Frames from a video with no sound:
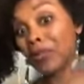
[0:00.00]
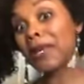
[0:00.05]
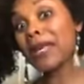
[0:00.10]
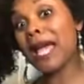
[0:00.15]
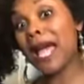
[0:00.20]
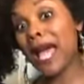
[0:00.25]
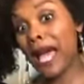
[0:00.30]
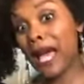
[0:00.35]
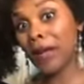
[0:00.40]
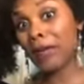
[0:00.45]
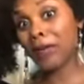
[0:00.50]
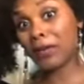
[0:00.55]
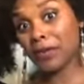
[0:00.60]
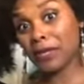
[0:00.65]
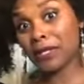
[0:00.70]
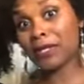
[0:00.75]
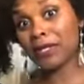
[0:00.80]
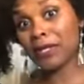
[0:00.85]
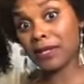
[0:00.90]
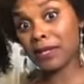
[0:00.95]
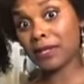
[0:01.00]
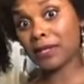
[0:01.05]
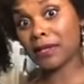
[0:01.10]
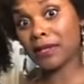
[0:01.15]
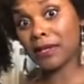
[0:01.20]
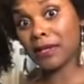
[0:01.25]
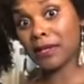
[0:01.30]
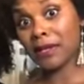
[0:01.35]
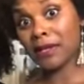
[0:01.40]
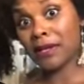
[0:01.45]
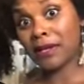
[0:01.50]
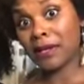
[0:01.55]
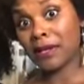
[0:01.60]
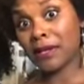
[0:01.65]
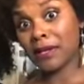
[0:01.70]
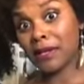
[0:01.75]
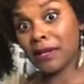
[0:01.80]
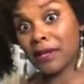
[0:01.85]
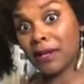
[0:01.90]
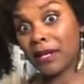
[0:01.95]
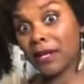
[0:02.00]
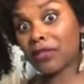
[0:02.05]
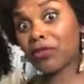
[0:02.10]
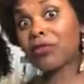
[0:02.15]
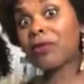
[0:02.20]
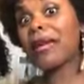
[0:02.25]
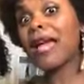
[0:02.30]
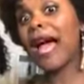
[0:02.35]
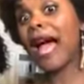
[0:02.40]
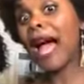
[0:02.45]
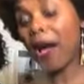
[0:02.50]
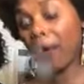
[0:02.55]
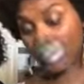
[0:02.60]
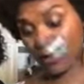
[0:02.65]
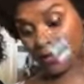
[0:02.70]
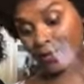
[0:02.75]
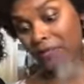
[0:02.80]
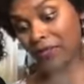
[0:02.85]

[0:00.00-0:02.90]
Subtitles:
That was so disrespectful. Honey, 3 hours for this.